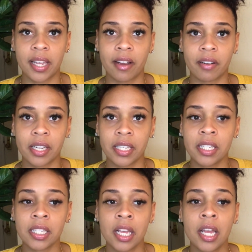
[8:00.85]

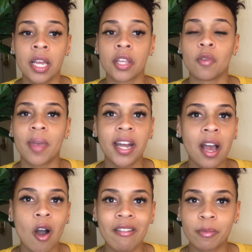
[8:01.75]
areas, you may
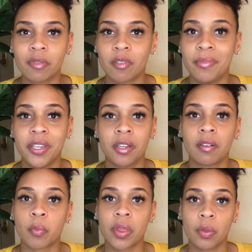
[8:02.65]
not always be familiar
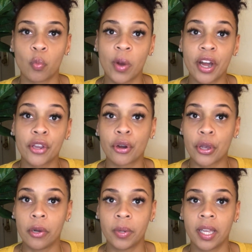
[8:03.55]
with where you're
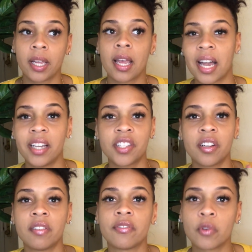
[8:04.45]
going. I
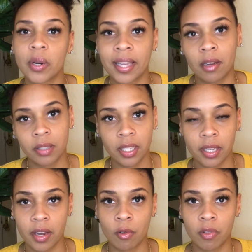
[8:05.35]
serve 4 counties
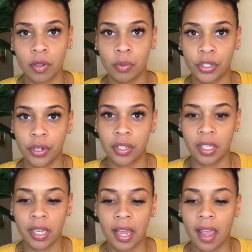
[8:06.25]
in northern New
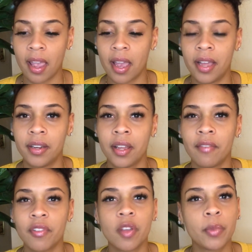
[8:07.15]
Jersey, and
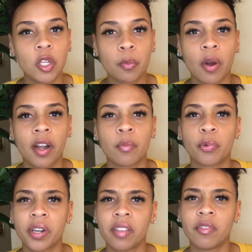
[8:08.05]
for the most part, I'm
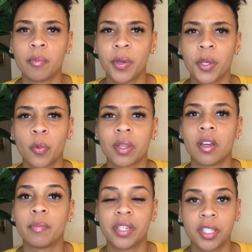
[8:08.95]
pretty familiar with a
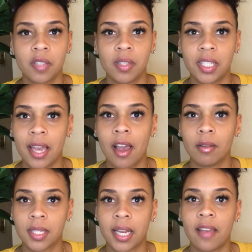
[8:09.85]
bunch of the
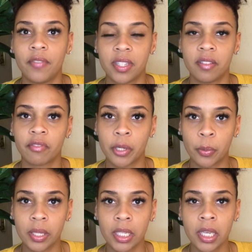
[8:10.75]
towns that I visit
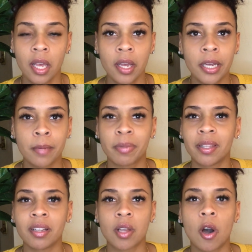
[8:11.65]
frequently, but
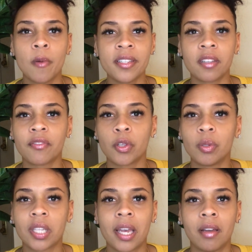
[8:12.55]
there's always a few
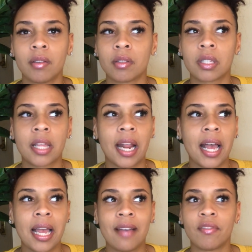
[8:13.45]
towns that I
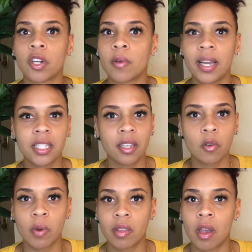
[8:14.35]
have no idea
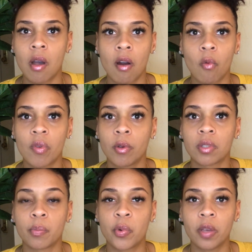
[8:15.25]
where they are when those
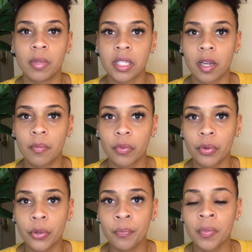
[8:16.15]
appointments come
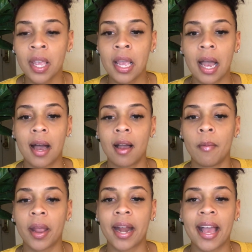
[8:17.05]
through,
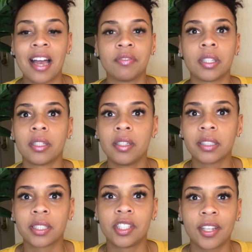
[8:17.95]
and I have to look
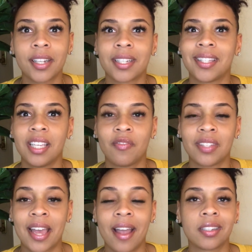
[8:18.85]
to check to see if it's
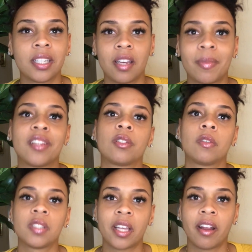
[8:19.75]
actually in my
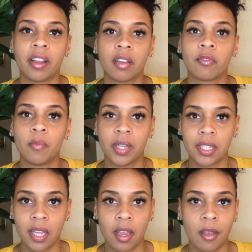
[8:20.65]
service area for me to
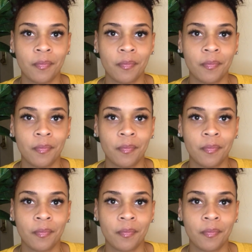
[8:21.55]
take it.